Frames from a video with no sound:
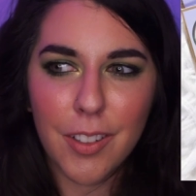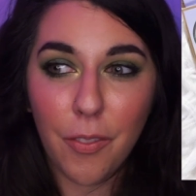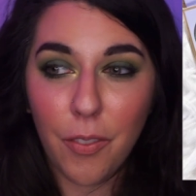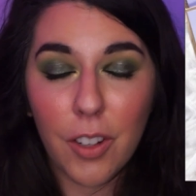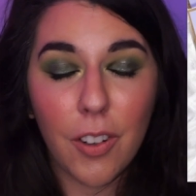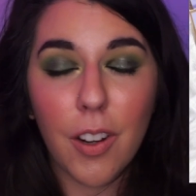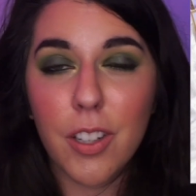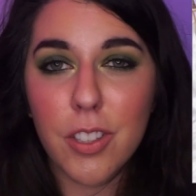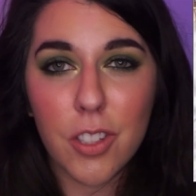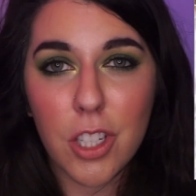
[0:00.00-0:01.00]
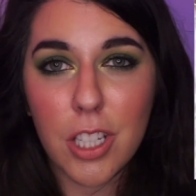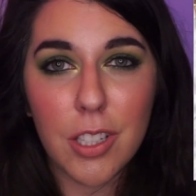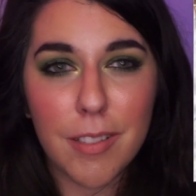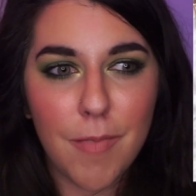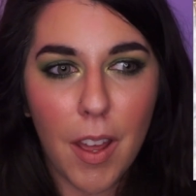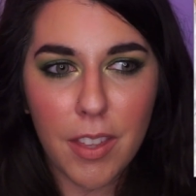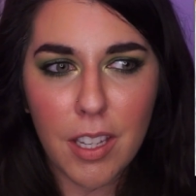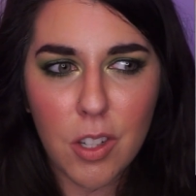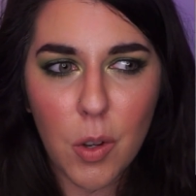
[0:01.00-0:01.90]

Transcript: figure out because she, I think,